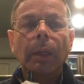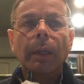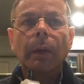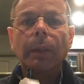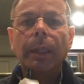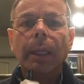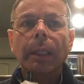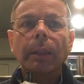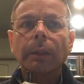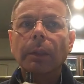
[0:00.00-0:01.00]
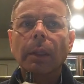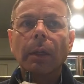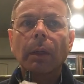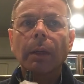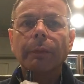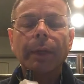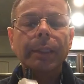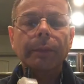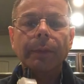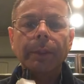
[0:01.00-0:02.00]
okay? So, and vice
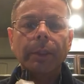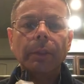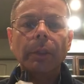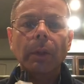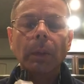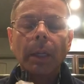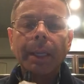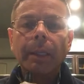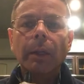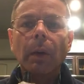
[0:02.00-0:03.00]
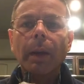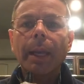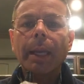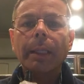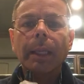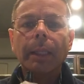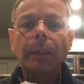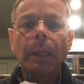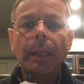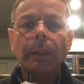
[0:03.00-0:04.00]
versa. So go ahead
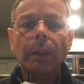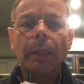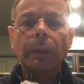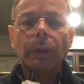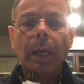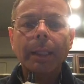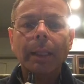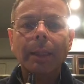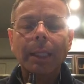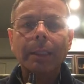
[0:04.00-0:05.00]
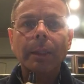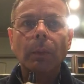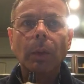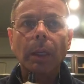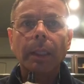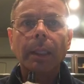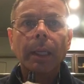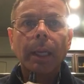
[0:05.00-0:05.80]
and try the things that work.